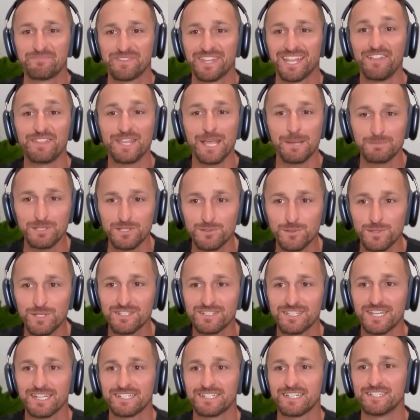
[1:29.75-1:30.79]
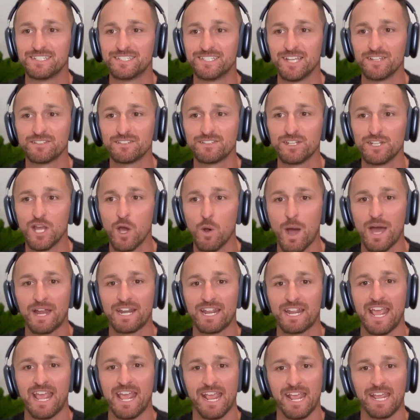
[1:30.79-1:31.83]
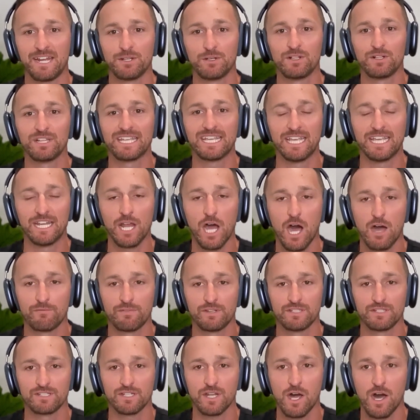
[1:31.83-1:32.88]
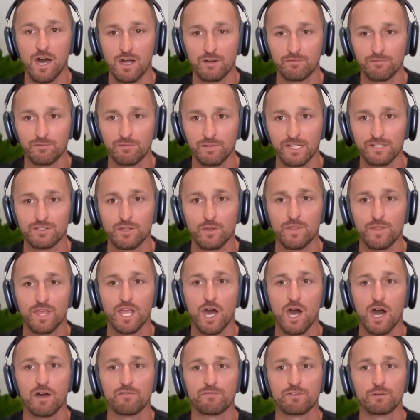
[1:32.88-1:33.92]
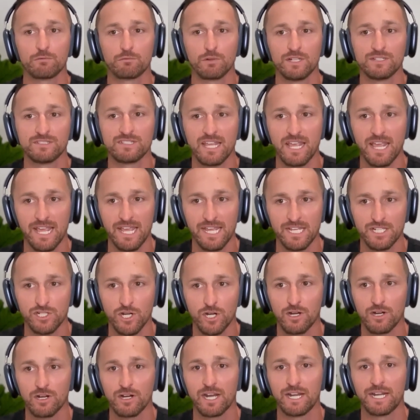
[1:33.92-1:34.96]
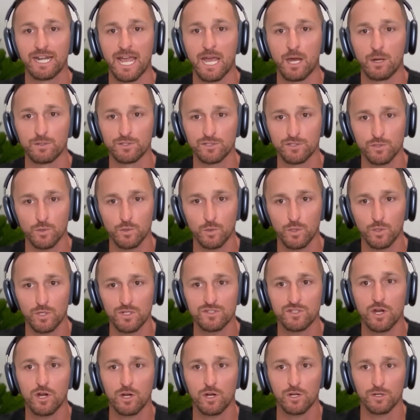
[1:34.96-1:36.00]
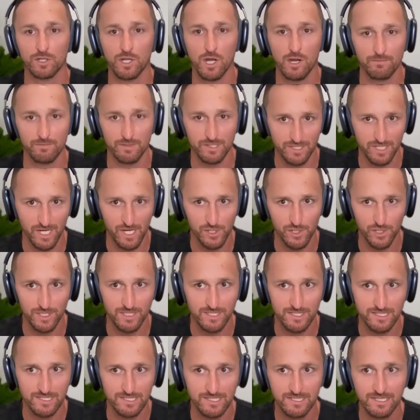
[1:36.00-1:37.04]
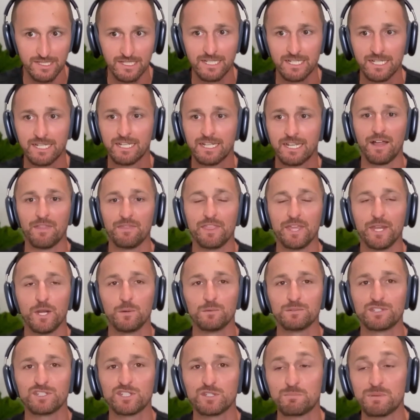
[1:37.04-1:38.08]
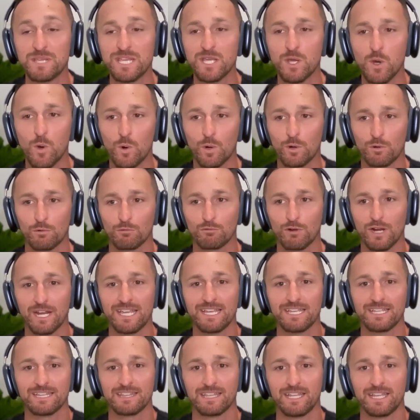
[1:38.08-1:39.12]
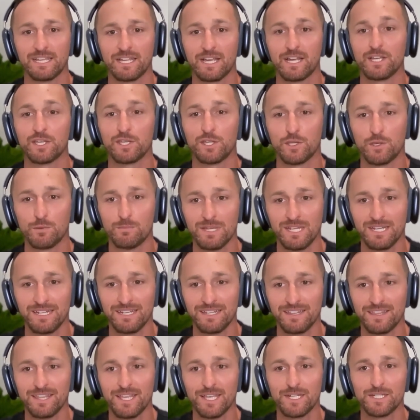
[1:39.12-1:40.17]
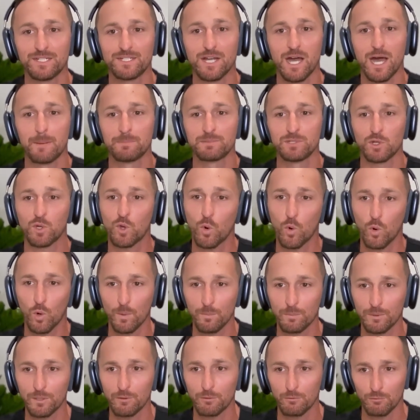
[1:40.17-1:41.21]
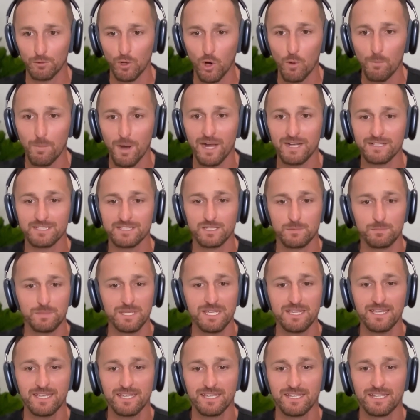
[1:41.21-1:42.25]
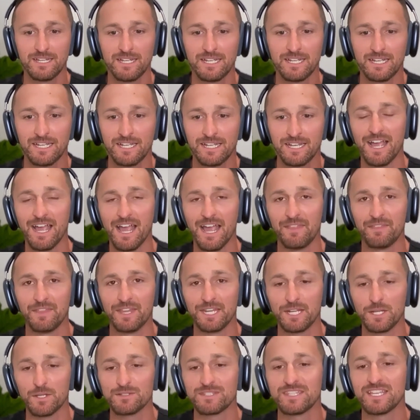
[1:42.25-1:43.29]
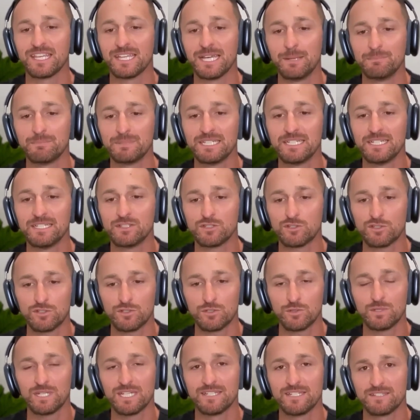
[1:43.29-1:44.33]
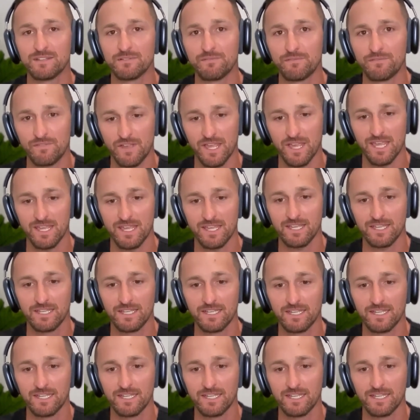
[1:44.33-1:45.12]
The empty suit exec doesn't know how to handle in-office conflicts, so they often run to HR and outsource hard conversations. They don't speak or write like a human. They adopt corporate robot speak. And then he goes, the empty suit is a fake.